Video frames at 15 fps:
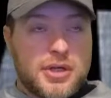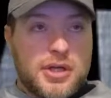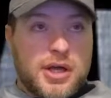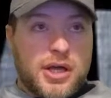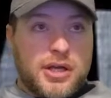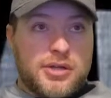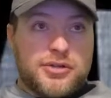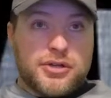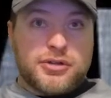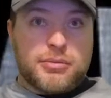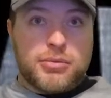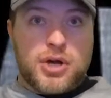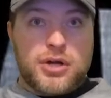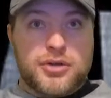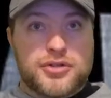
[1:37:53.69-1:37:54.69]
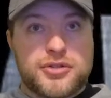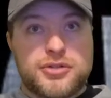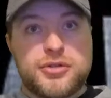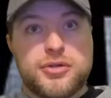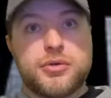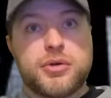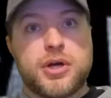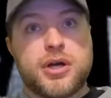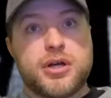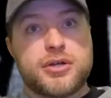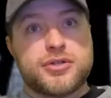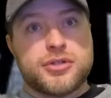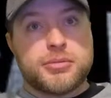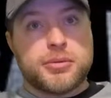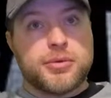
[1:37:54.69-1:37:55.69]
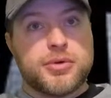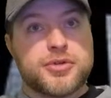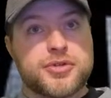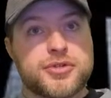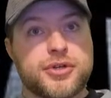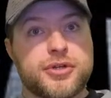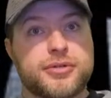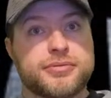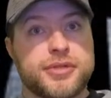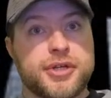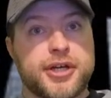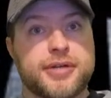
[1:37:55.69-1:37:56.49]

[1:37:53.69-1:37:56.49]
And he took the Broncos to 2 Super Bowls. So, yeah.